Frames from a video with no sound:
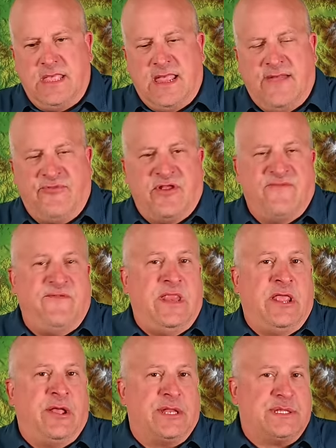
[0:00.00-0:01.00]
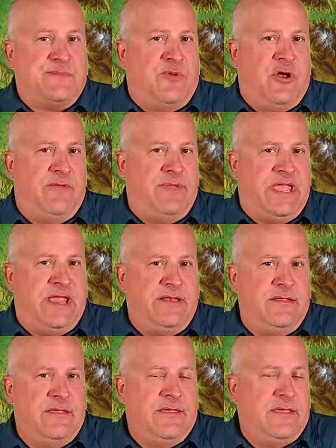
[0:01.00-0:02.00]
If they're feeding on small
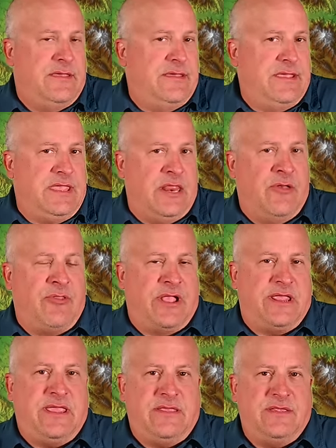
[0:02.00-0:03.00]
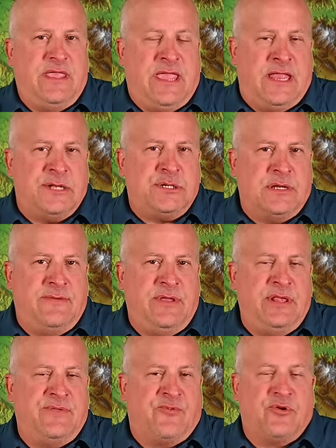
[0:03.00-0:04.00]
bait, you know, like
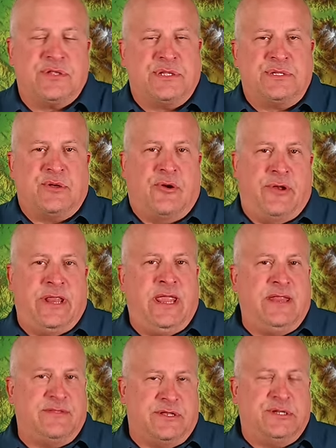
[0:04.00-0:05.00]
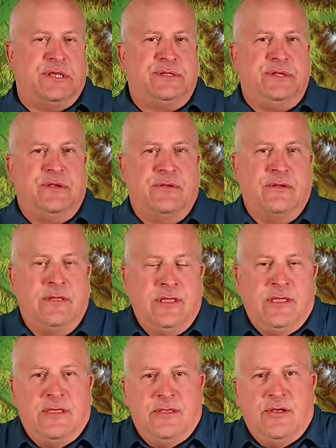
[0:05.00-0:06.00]
anchovies versus sardines, adjust your
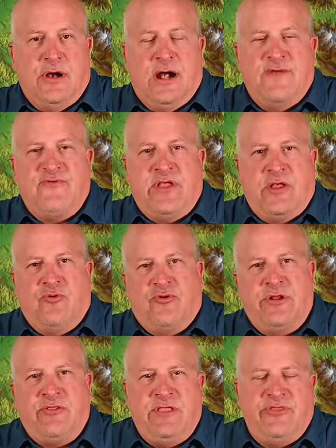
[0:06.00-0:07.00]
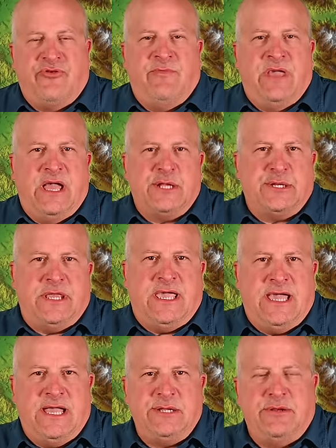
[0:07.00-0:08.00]
offering accordingly. Either match the
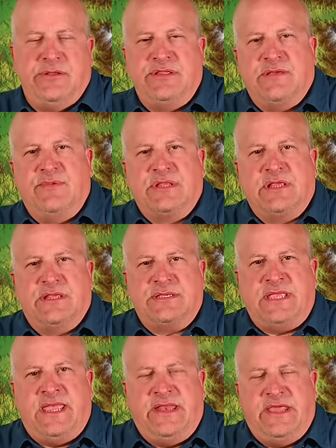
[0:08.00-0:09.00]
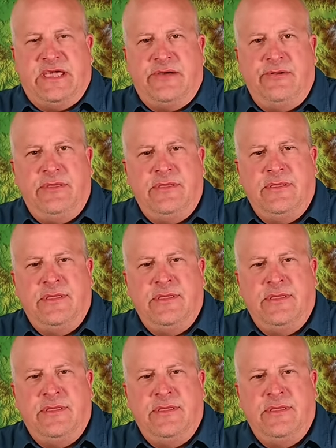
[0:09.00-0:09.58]
hatch or do something that's going to stand out.